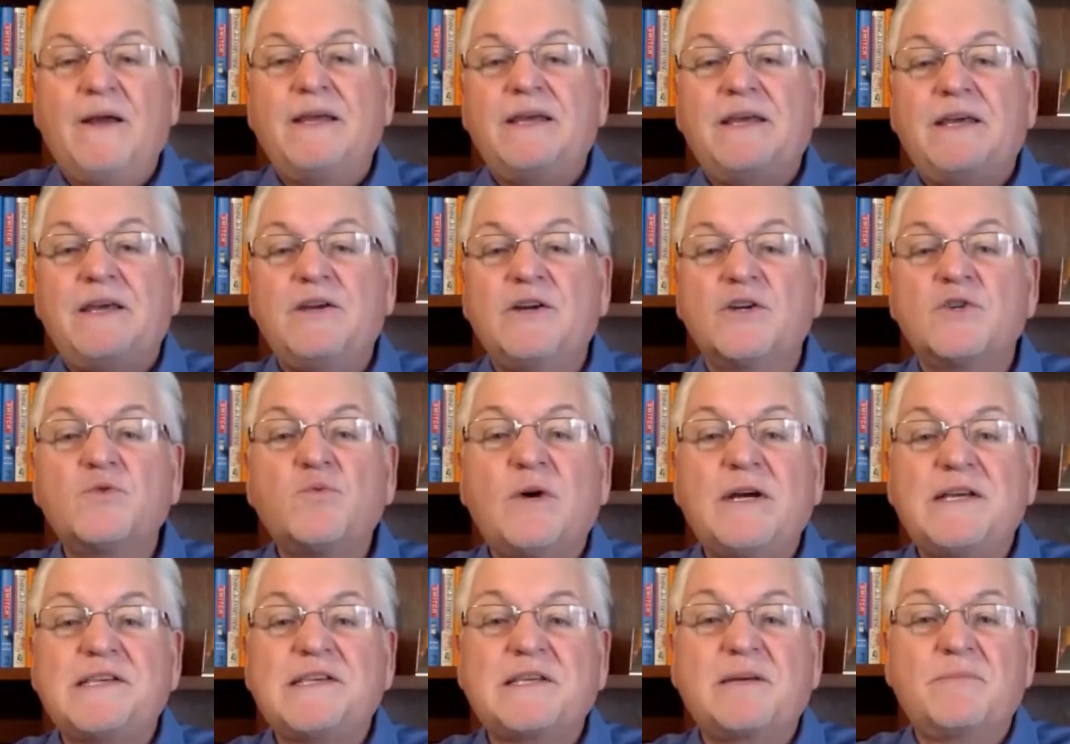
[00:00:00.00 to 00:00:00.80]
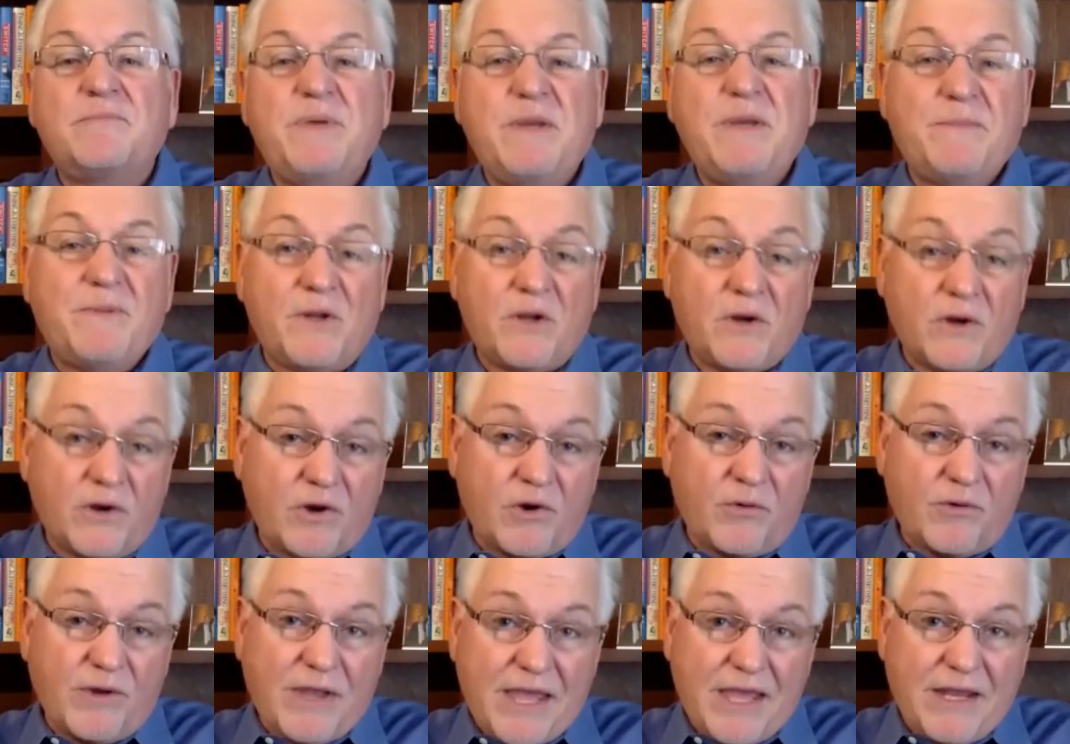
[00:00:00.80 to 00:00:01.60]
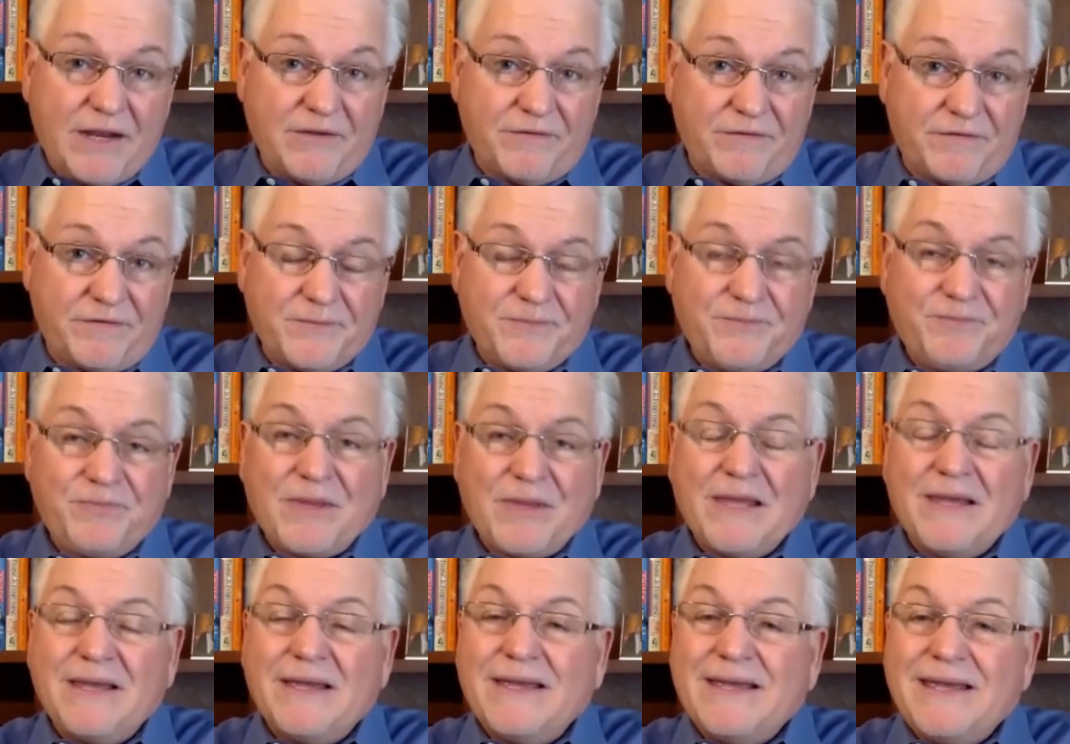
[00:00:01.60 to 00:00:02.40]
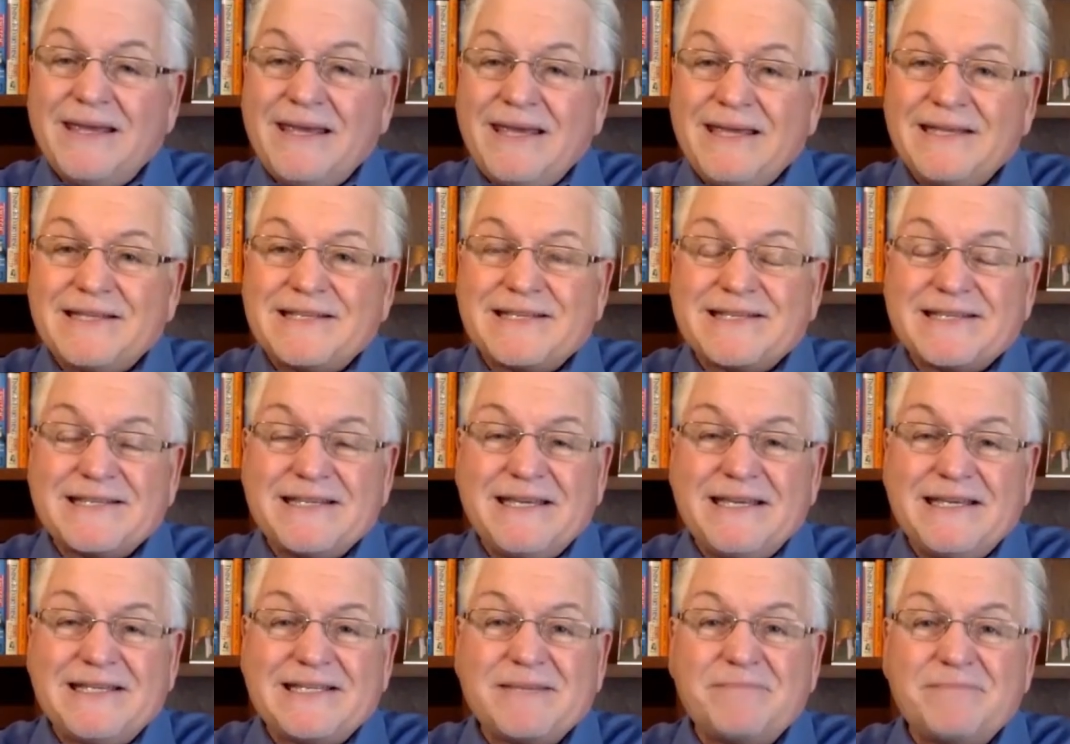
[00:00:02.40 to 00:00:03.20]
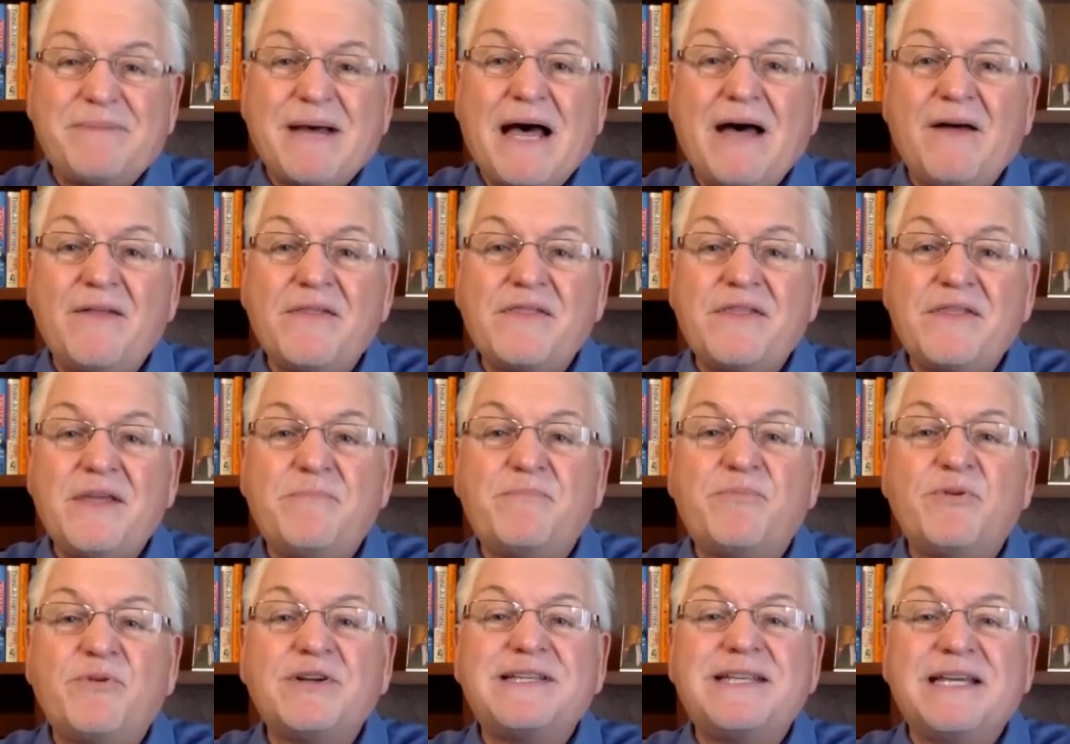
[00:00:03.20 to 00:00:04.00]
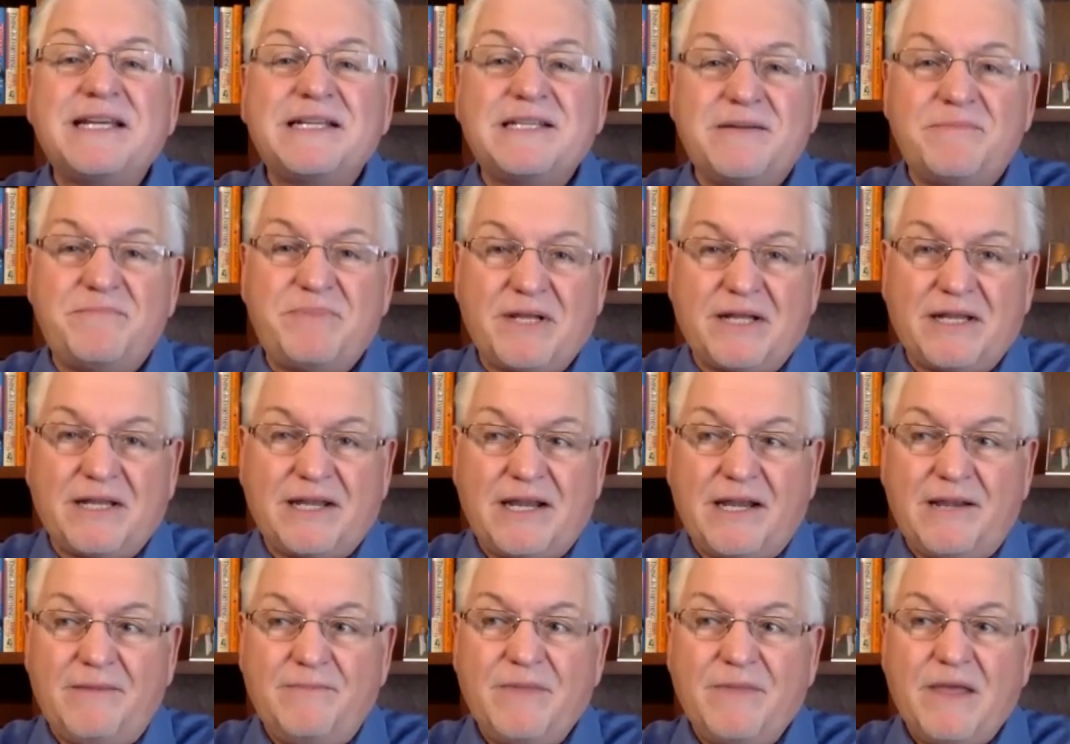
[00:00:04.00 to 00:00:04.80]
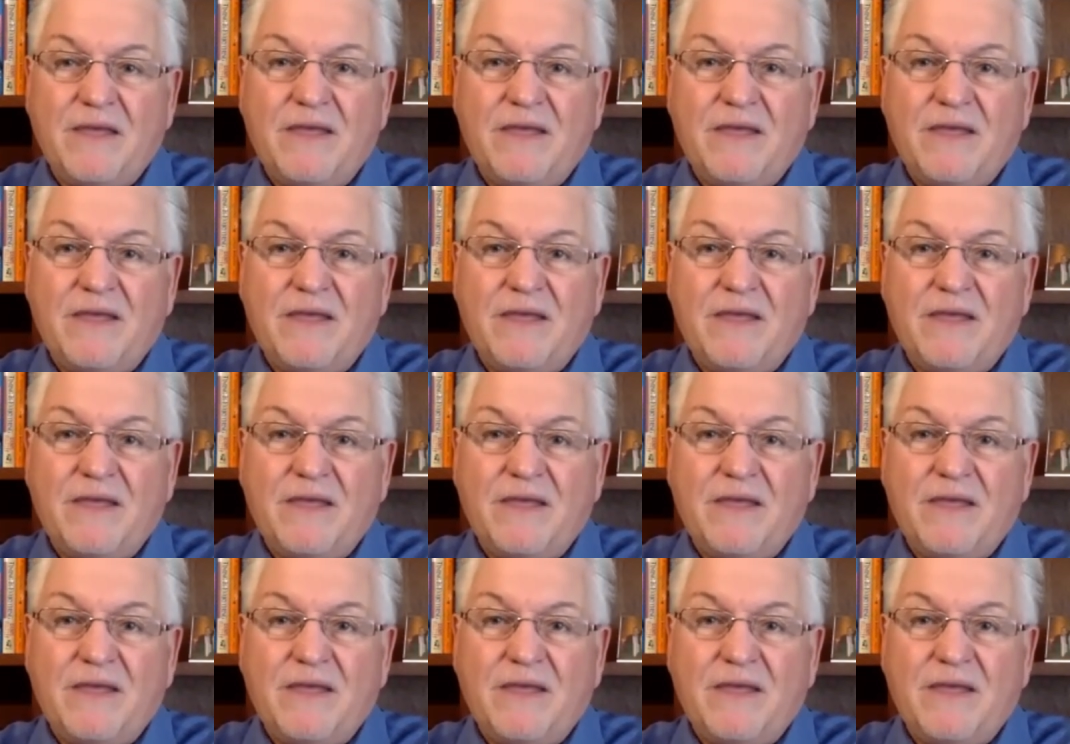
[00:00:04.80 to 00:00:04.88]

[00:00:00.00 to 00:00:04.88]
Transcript: Here's why some people aren't creative it's, it's about the predictability.